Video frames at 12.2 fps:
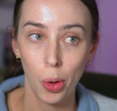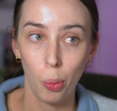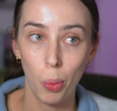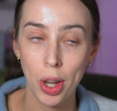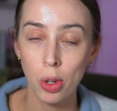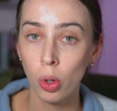
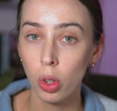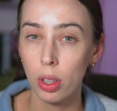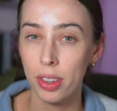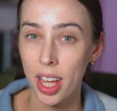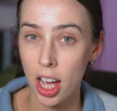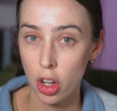We're not
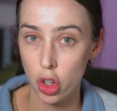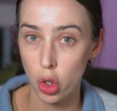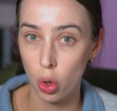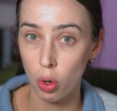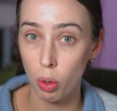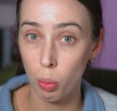that
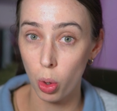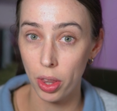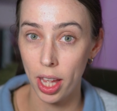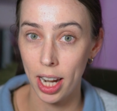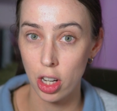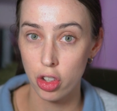sure on what
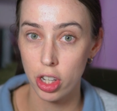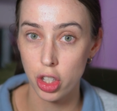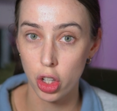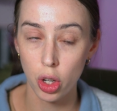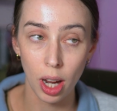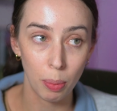they'll actually
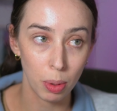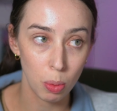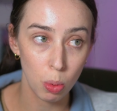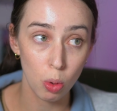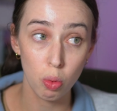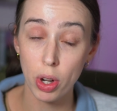do, and we
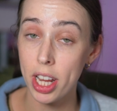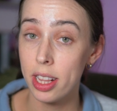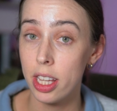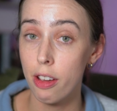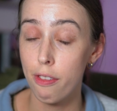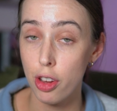will read
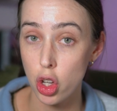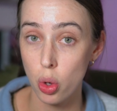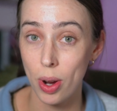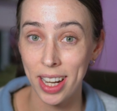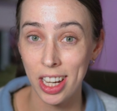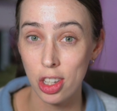the
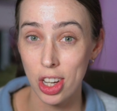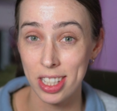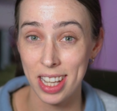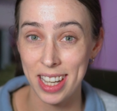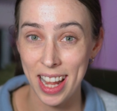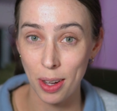official
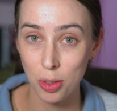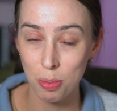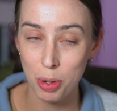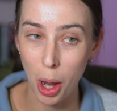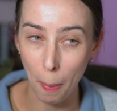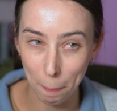NHS
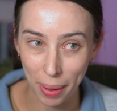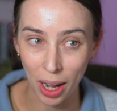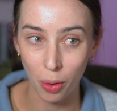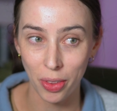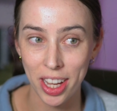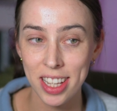announcement
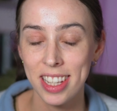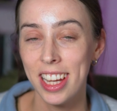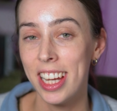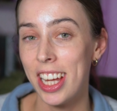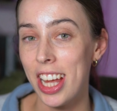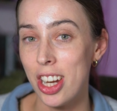about this
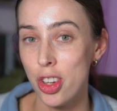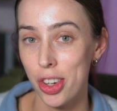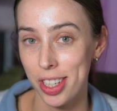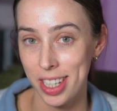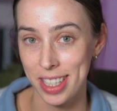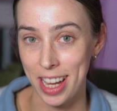in
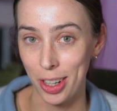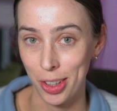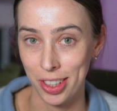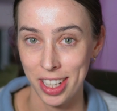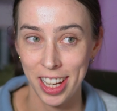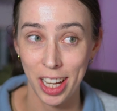just a
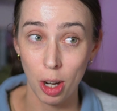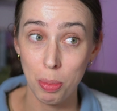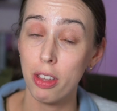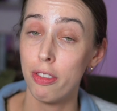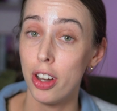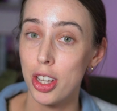second. It'll
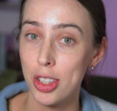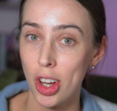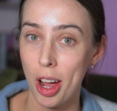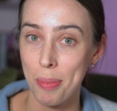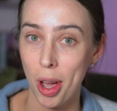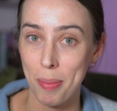be the first
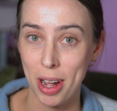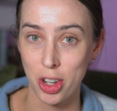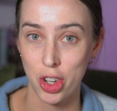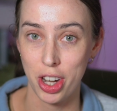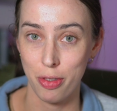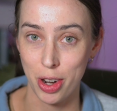time that I'm
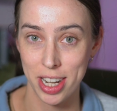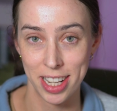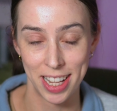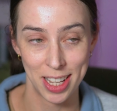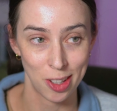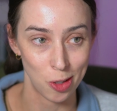actually reading
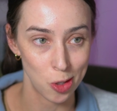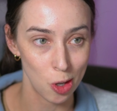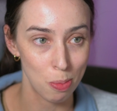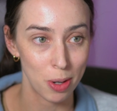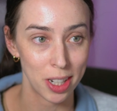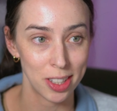this, so
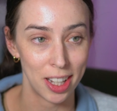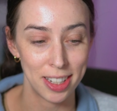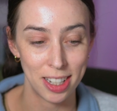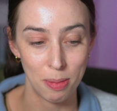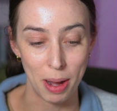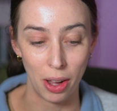super
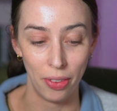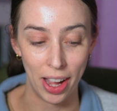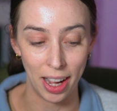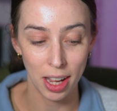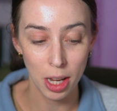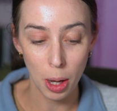excited about that.